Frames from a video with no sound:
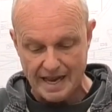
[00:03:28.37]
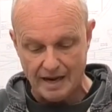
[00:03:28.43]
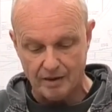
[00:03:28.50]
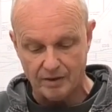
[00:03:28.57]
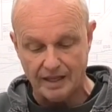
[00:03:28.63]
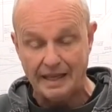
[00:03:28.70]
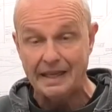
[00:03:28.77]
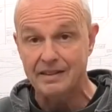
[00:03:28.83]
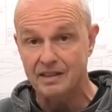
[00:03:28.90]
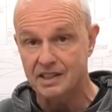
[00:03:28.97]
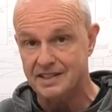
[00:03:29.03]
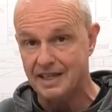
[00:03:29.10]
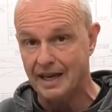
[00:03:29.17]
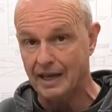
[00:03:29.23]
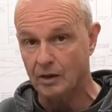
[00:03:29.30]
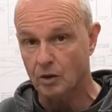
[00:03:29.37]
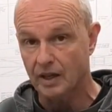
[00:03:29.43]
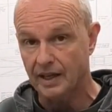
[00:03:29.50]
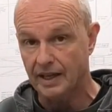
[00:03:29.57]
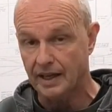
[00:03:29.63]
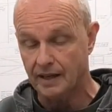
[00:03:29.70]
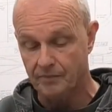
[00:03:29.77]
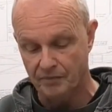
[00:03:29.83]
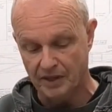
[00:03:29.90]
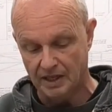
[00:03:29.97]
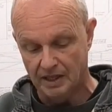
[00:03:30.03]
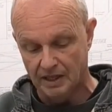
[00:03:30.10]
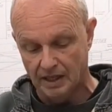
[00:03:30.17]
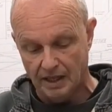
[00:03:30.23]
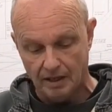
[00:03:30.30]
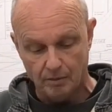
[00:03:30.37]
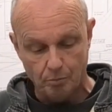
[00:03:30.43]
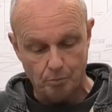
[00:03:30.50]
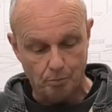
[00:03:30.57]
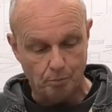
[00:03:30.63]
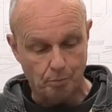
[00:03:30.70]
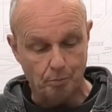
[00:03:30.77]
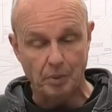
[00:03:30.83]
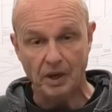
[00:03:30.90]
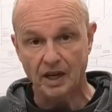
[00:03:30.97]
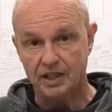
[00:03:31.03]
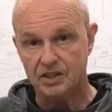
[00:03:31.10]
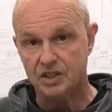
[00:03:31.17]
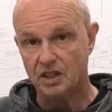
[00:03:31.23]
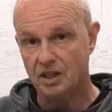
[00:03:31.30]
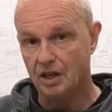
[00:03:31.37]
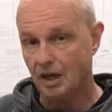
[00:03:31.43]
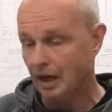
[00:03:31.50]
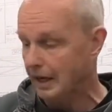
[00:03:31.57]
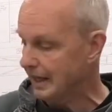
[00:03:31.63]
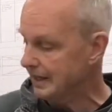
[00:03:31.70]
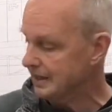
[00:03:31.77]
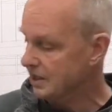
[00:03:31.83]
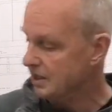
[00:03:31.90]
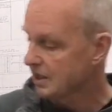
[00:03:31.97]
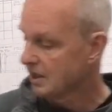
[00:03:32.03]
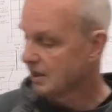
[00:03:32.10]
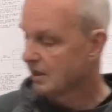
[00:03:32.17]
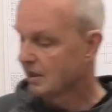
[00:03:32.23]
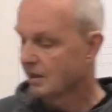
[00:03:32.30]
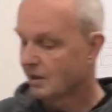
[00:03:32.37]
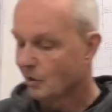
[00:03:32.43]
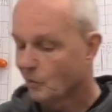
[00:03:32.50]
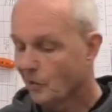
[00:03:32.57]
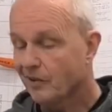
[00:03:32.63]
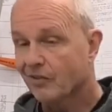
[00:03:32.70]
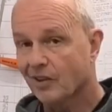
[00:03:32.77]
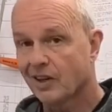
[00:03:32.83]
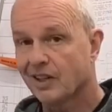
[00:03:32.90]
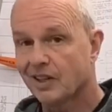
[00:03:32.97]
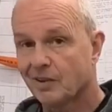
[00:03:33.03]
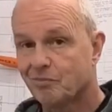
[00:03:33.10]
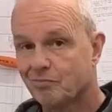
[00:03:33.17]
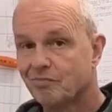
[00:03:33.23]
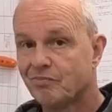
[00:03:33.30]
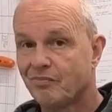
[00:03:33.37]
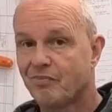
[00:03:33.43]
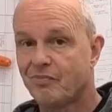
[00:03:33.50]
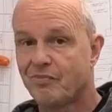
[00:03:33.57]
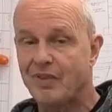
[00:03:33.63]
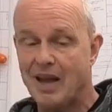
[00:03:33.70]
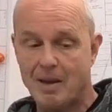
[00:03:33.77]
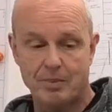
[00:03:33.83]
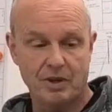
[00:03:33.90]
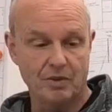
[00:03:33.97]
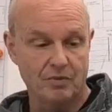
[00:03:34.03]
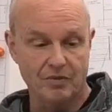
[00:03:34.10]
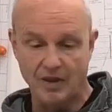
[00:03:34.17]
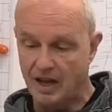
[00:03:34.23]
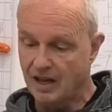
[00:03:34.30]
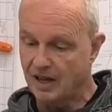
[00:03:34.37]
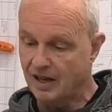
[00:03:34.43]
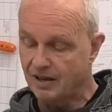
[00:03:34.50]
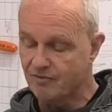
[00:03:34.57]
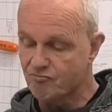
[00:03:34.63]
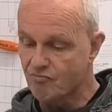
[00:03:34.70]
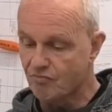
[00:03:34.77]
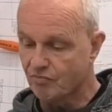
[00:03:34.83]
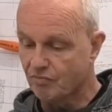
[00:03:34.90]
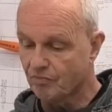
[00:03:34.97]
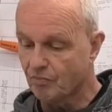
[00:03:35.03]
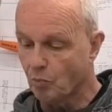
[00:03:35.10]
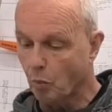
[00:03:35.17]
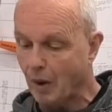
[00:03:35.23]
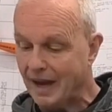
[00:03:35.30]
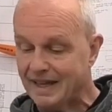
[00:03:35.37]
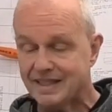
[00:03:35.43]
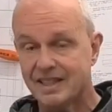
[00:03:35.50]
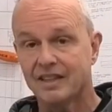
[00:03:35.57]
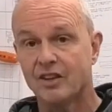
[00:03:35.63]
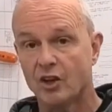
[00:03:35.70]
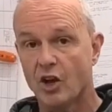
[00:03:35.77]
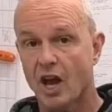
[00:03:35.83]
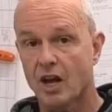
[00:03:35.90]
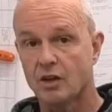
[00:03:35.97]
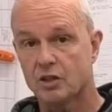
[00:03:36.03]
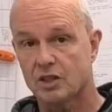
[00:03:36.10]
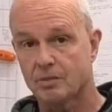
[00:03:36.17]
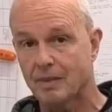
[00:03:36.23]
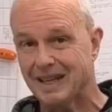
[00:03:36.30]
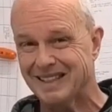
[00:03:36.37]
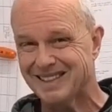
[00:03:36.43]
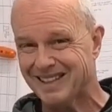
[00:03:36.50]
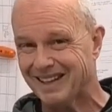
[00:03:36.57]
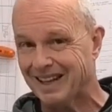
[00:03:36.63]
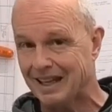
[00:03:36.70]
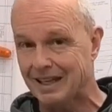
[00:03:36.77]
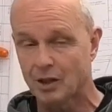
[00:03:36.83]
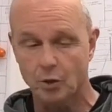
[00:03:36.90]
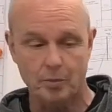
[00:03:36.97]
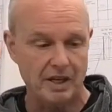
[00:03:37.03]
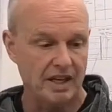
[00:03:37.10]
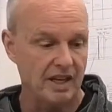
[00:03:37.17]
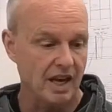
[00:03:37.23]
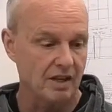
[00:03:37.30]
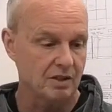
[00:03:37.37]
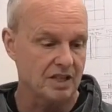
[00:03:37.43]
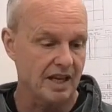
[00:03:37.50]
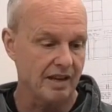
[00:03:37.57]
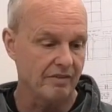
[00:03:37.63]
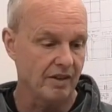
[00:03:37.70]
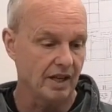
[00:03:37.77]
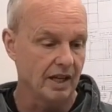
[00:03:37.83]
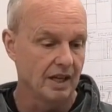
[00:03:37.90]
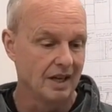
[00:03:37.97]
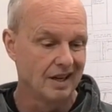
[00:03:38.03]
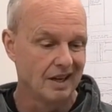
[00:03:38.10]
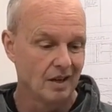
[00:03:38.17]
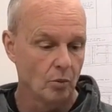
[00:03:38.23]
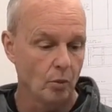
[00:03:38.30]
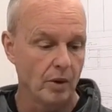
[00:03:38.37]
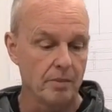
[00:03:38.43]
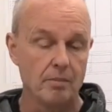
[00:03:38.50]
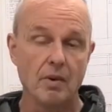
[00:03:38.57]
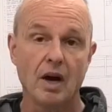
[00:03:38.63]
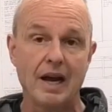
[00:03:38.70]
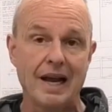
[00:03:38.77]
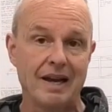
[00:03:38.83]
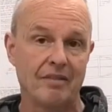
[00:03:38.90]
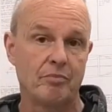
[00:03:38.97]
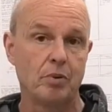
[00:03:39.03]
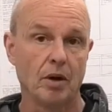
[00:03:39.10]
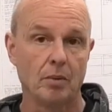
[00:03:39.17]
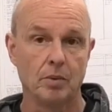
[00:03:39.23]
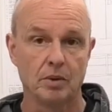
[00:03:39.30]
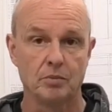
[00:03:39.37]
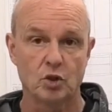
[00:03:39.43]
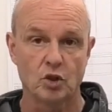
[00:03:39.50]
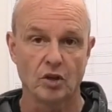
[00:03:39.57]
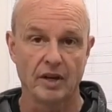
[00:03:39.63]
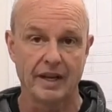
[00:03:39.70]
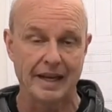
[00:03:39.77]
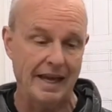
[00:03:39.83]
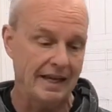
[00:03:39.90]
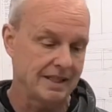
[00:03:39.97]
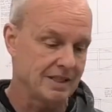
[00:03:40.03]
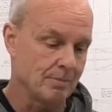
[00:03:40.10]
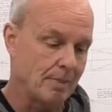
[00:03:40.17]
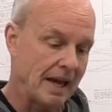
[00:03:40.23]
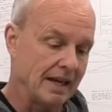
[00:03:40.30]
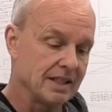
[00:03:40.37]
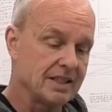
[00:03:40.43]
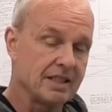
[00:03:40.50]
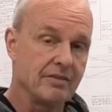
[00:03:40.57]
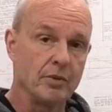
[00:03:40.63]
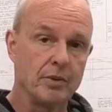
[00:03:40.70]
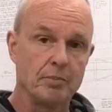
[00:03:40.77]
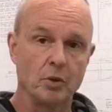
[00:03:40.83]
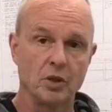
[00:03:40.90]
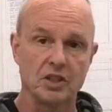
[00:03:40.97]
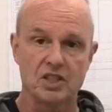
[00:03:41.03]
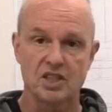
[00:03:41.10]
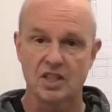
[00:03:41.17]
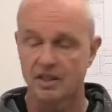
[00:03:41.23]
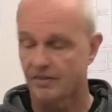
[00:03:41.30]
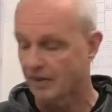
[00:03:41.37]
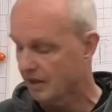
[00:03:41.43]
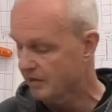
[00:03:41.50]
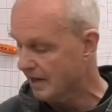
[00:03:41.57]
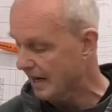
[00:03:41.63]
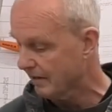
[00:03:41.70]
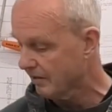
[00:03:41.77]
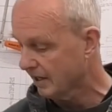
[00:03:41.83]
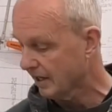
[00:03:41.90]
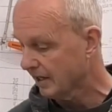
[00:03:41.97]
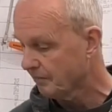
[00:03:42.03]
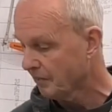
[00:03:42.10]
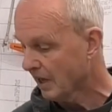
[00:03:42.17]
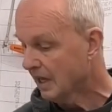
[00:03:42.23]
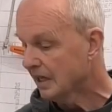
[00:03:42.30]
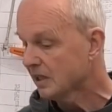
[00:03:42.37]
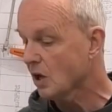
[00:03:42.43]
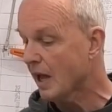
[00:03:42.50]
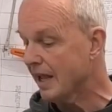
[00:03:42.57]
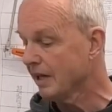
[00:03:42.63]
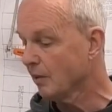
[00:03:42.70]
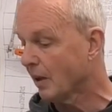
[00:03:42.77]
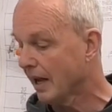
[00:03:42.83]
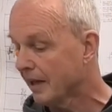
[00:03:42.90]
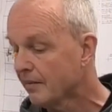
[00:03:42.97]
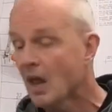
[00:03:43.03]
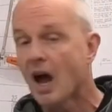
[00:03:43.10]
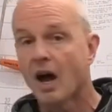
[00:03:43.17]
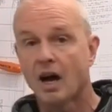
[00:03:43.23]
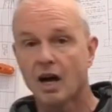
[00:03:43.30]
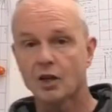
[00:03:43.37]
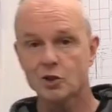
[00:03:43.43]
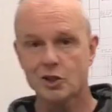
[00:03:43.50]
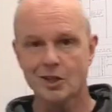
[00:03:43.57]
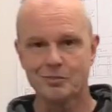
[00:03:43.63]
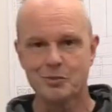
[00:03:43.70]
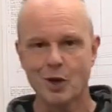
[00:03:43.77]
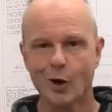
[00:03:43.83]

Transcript: down in the tail here but unless we've got a fair bit of uh, weight in the nose that makes it that little bit nose heavy we might have problems trying to get it to balance if we put a servo down here. So anyway, I'll stop